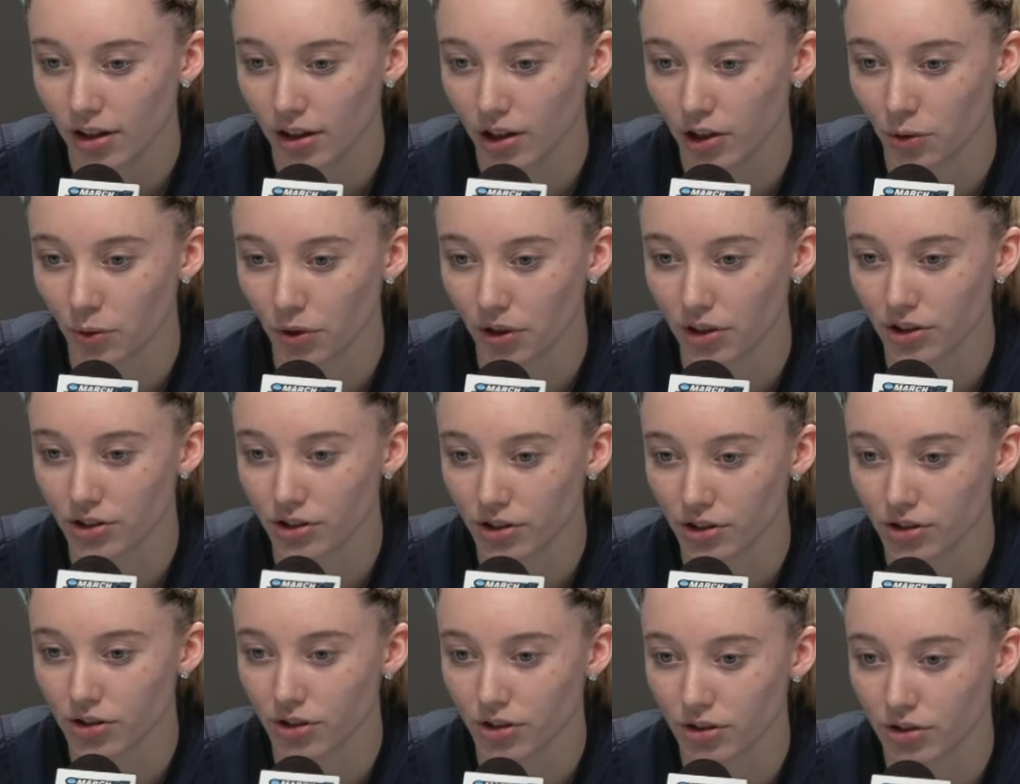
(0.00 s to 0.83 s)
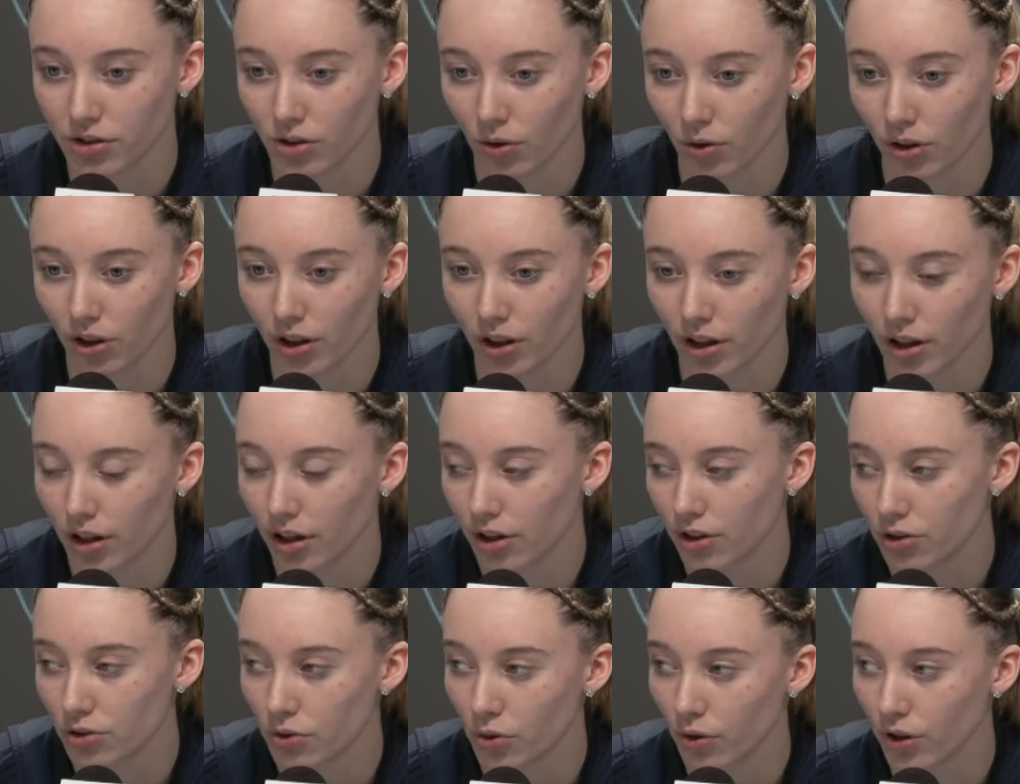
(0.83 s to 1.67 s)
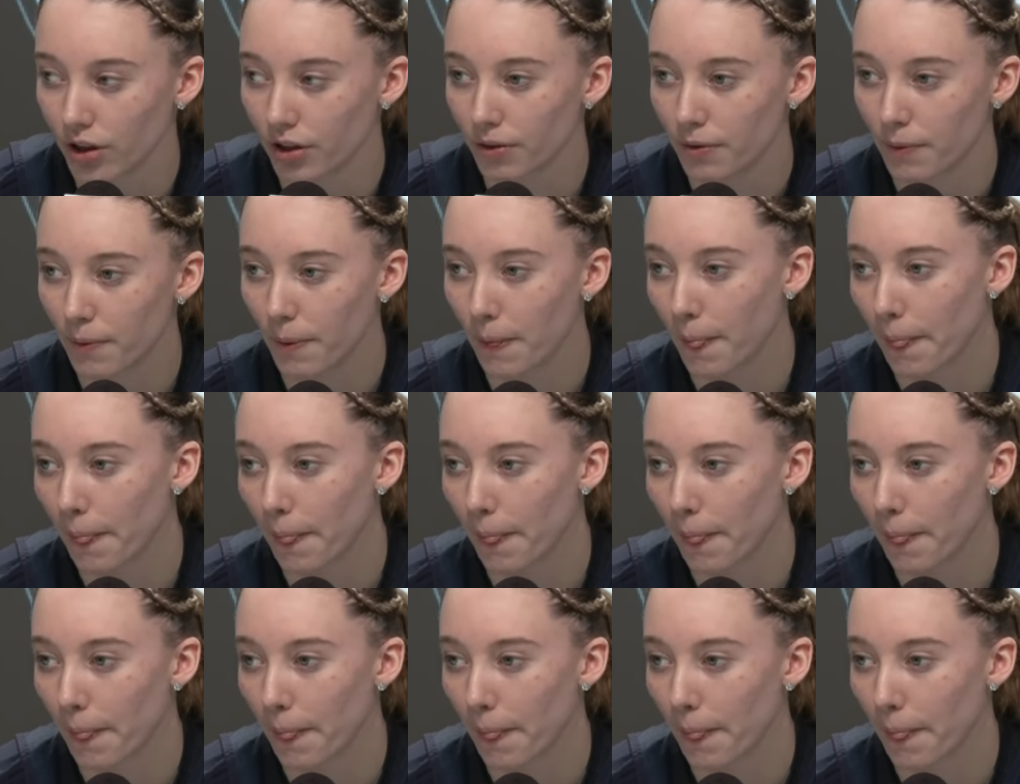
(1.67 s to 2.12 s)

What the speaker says: You really just soak it in and enjoy it.